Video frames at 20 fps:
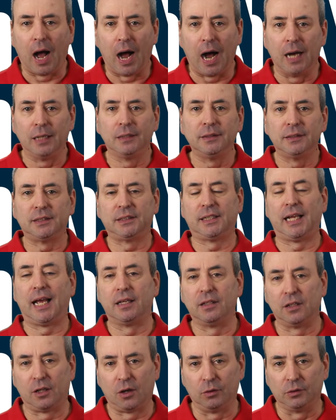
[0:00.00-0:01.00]

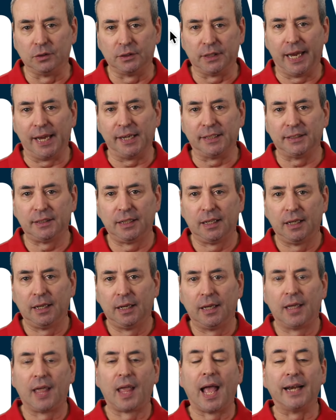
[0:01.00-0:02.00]
understand the context,
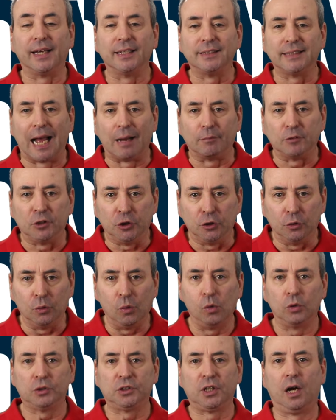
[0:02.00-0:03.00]
and adapt
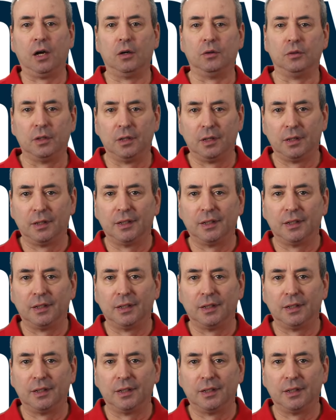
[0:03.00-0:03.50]
your tone